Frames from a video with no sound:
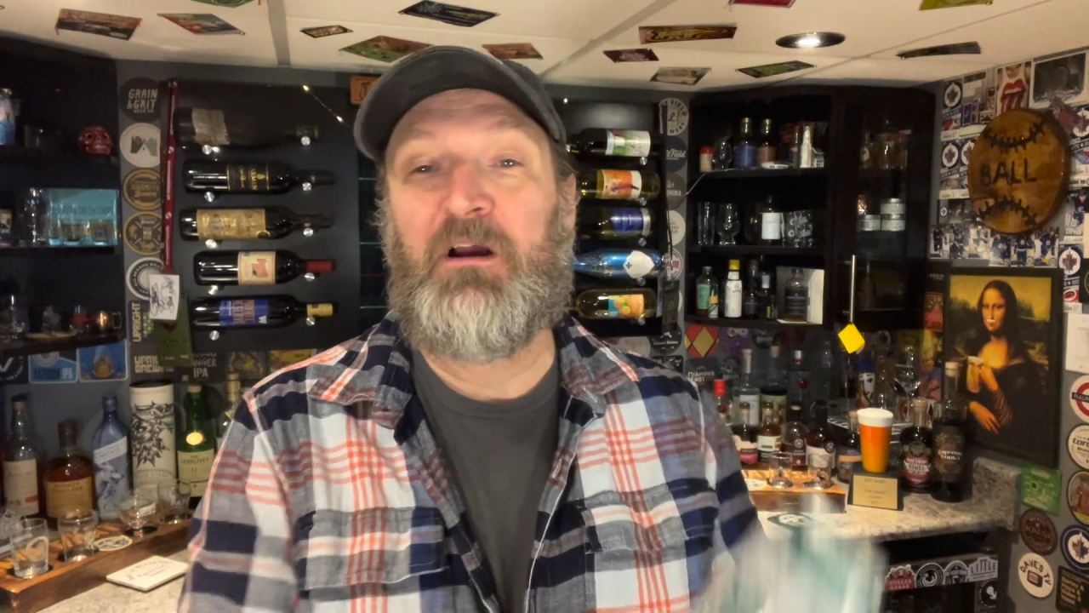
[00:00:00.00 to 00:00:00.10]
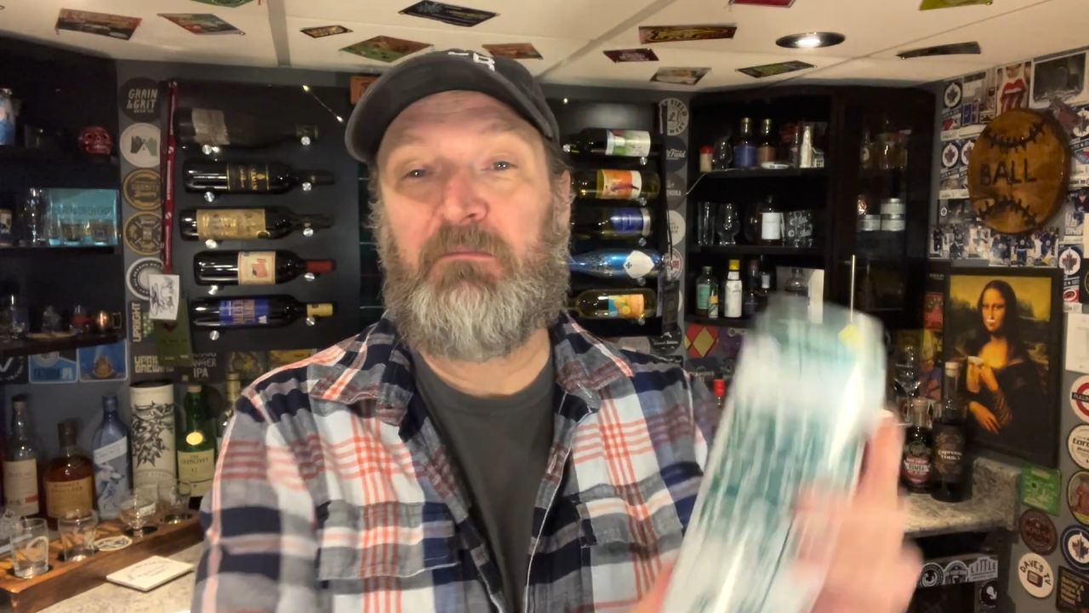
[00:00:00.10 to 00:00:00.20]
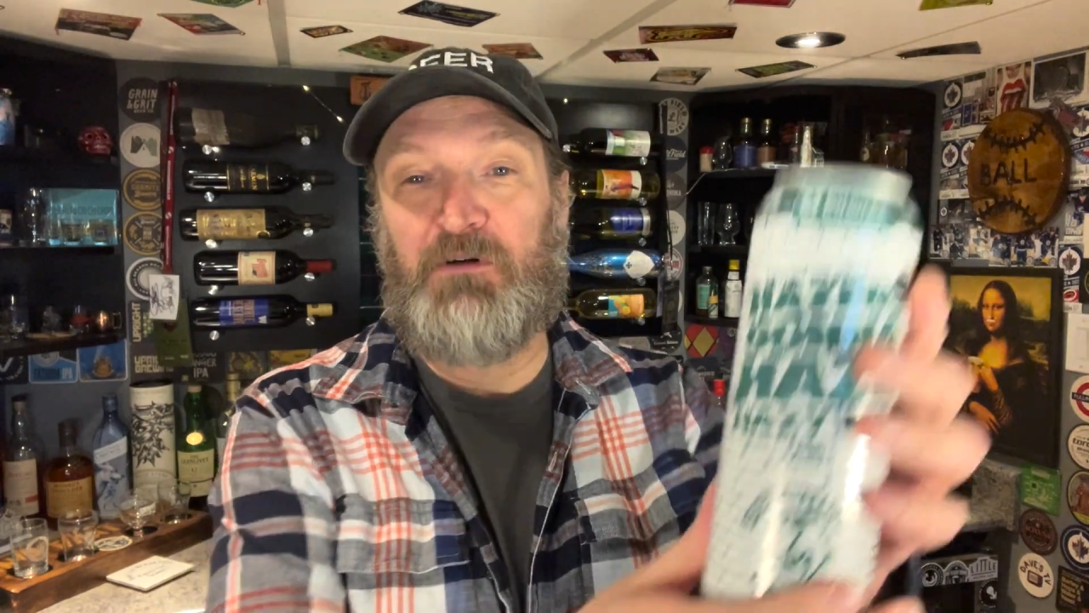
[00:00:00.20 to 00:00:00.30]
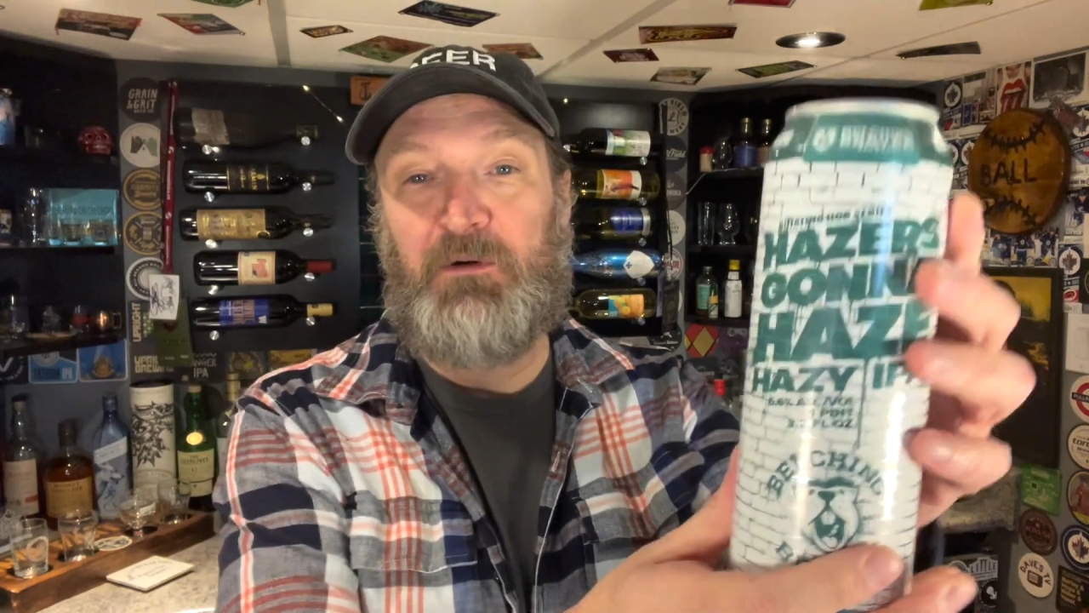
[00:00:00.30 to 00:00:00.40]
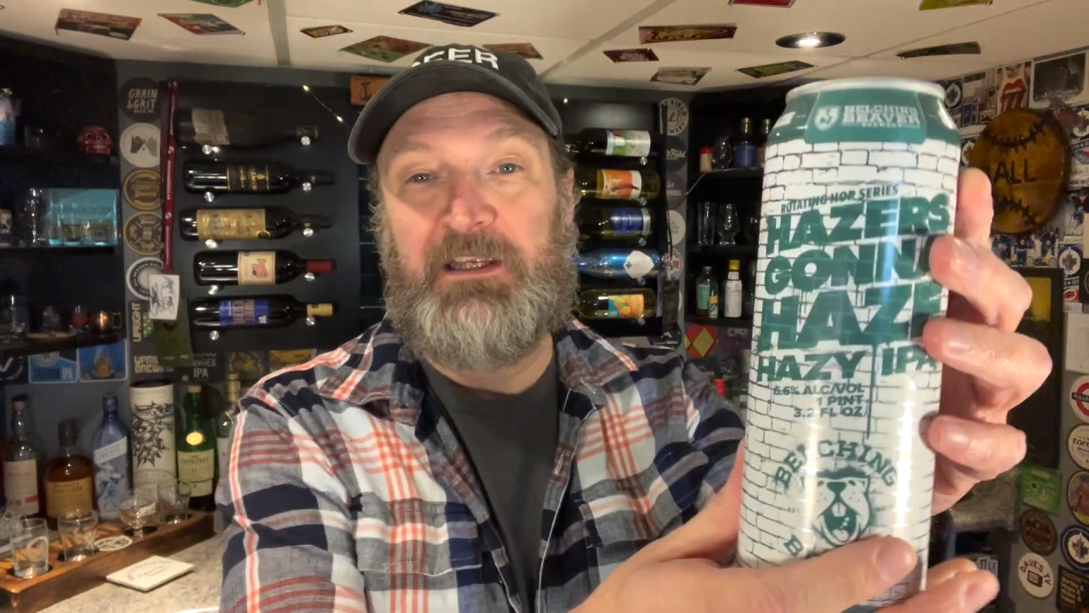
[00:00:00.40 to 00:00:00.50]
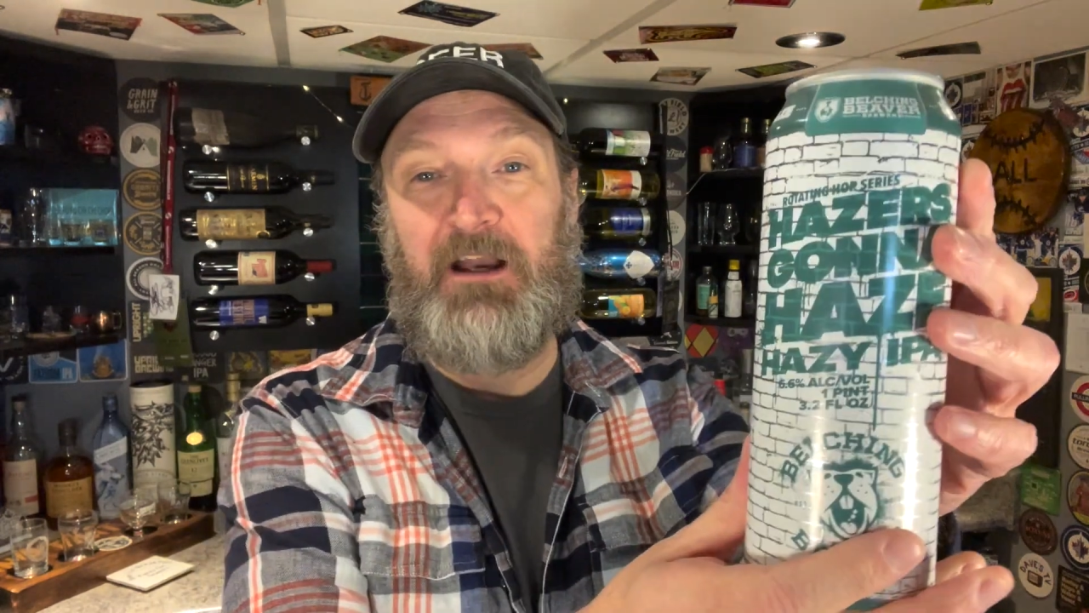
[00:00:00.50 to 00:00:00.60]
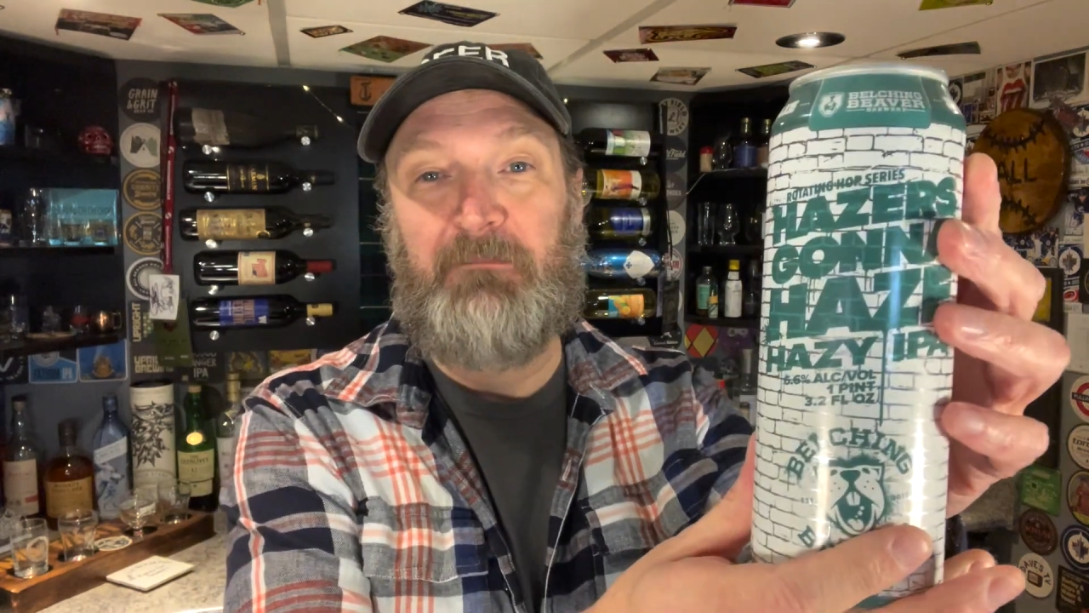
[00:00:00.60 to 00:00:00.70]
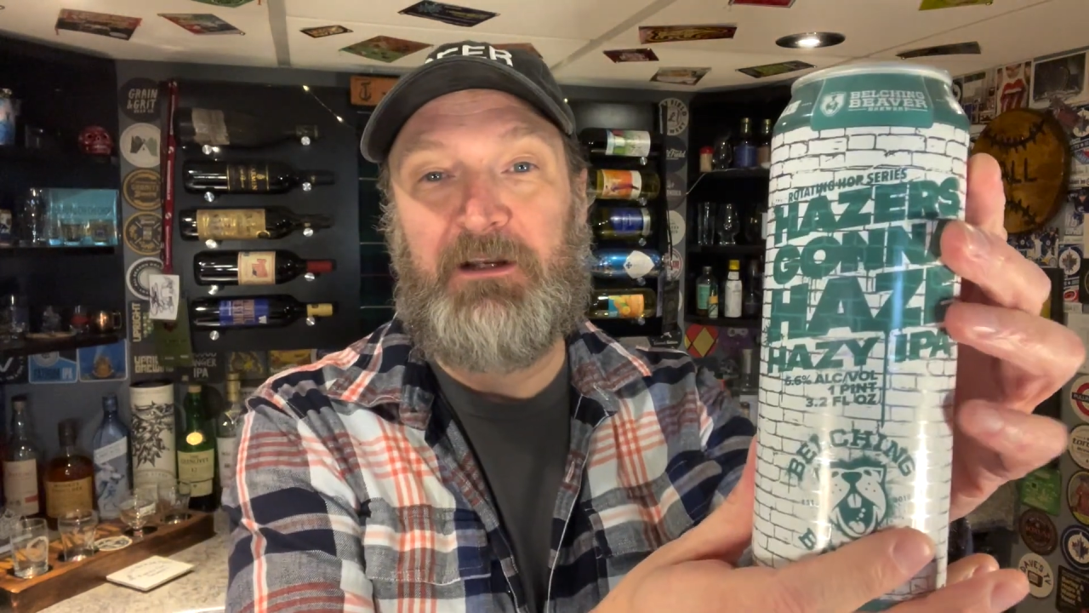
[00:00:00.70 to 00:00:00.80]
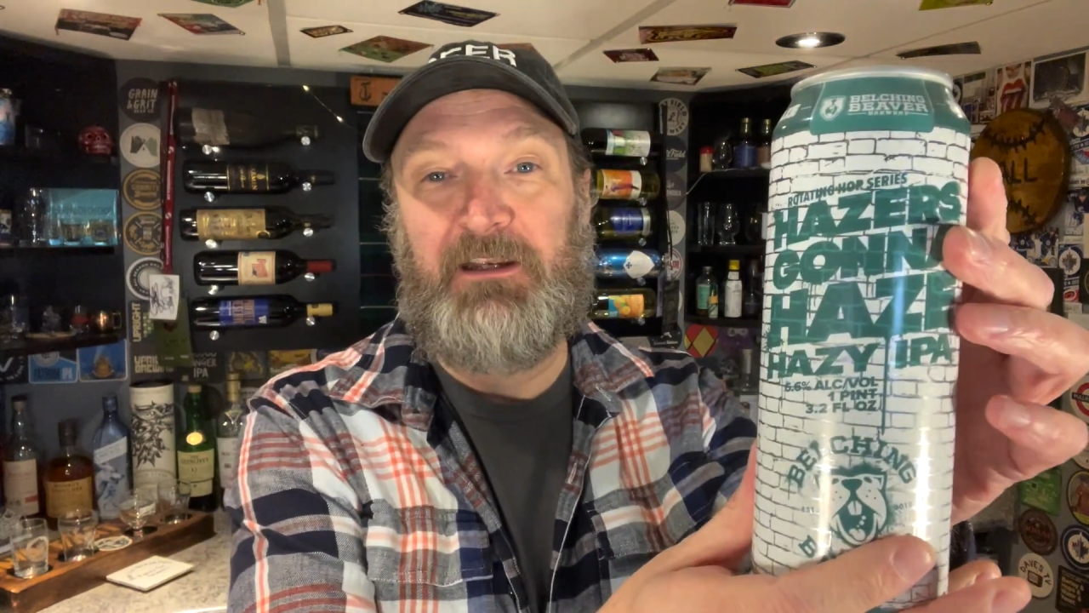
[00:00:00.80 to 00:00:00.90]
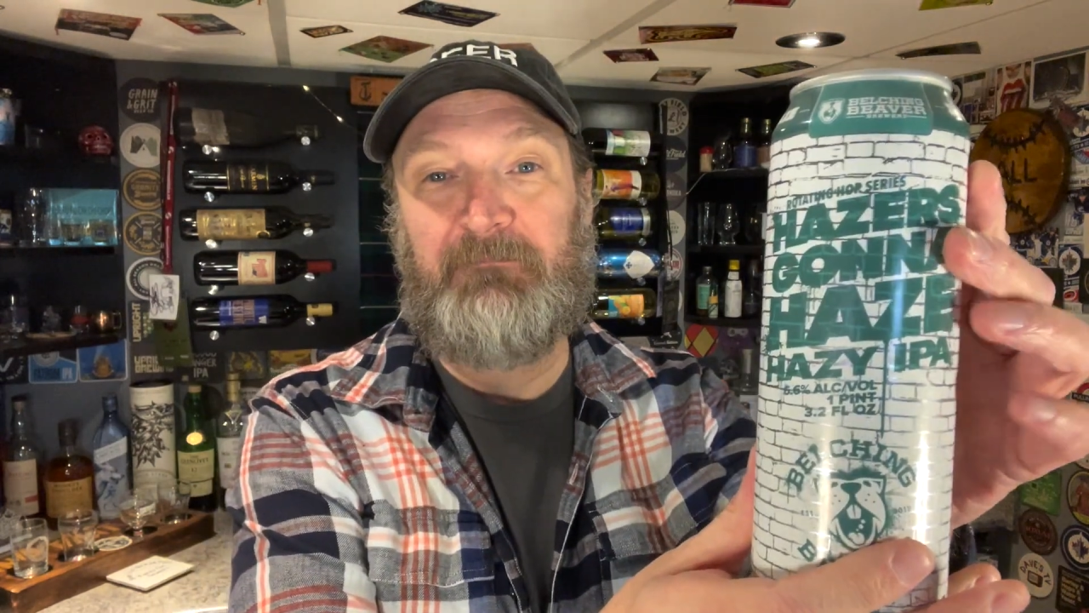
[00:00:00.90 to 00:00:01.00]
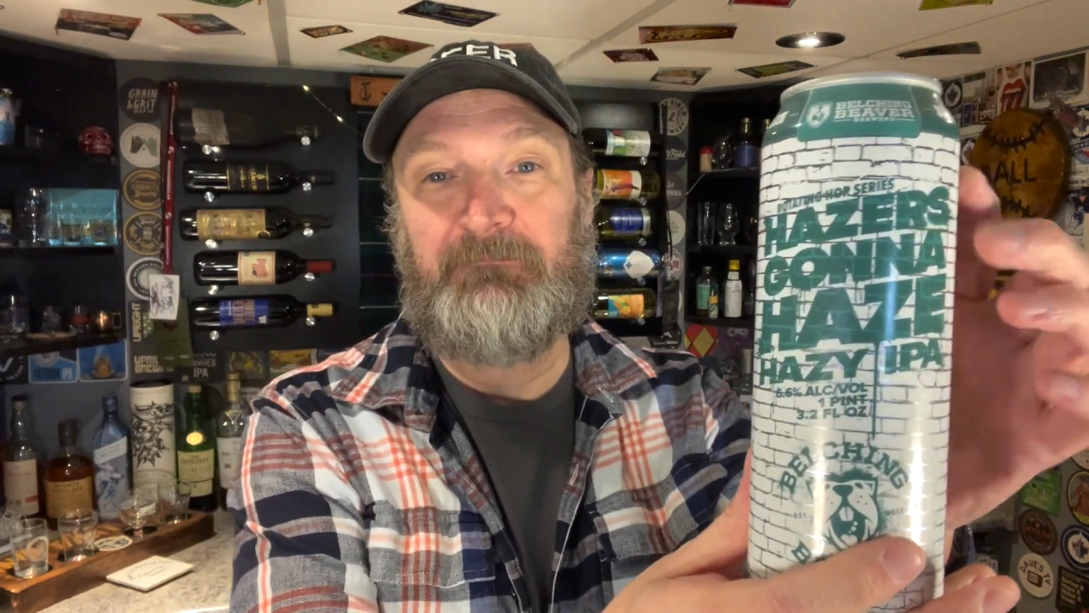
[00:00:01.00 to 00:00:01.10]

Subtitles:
Brewing Company.